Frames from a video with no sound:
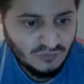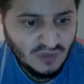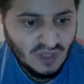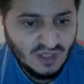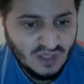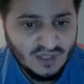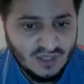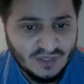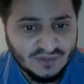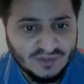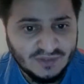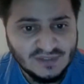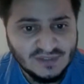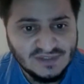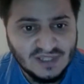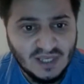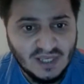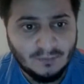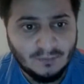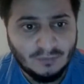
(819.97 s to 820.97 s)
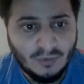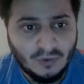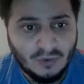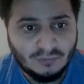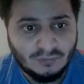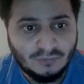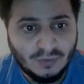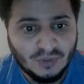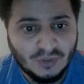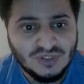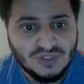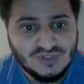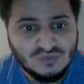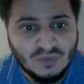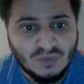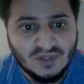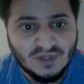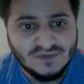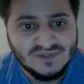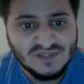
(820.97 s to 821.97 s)
and it's our body's
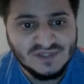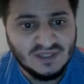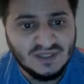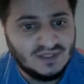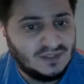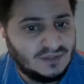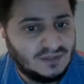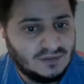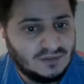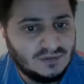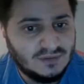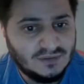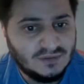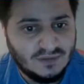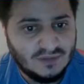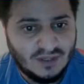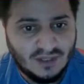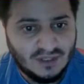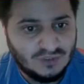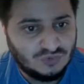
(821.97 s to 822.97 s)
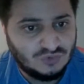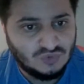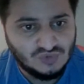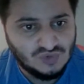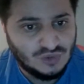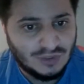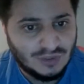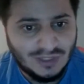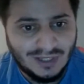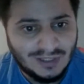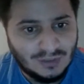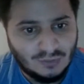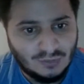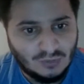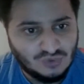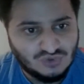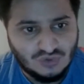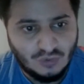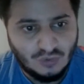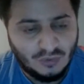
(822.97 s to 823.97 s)
way of saying that it doesn't like
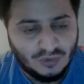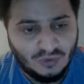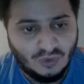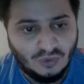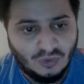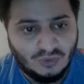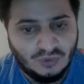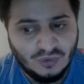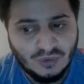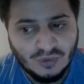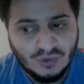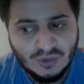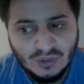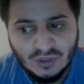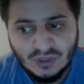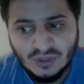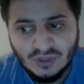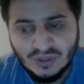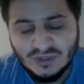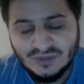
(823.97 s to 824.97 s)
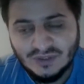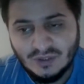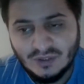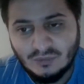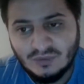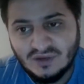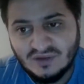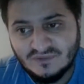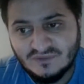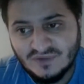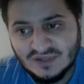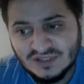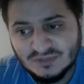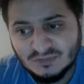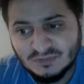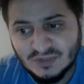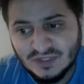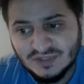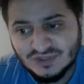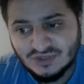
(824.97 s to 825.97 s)
what's going on. Now, when I've
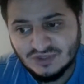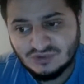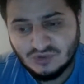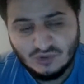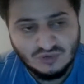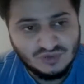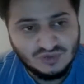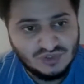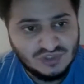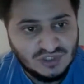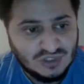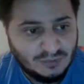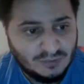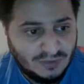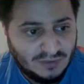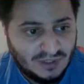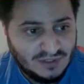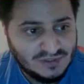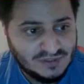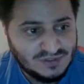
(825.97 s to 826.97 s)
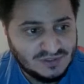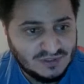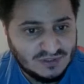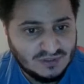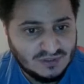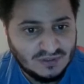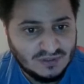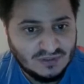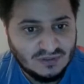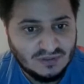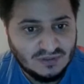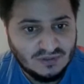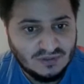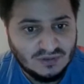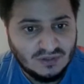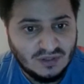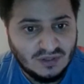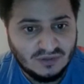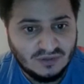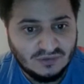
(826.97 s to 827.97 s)
explained to doctors in the past,
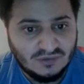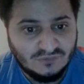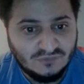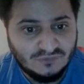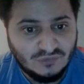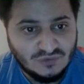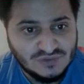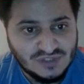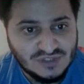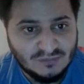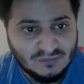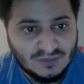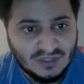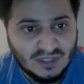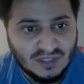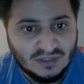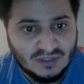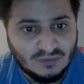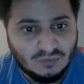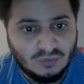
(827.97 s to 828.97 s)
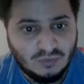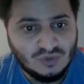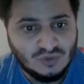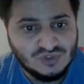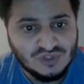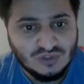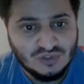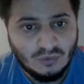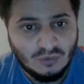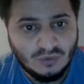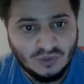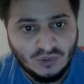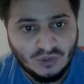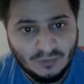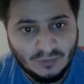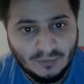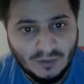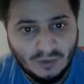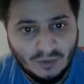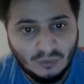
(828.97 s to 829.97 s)
they've looked at me like, what's he going on
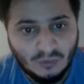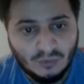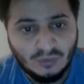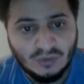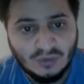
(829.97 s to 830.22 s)
about?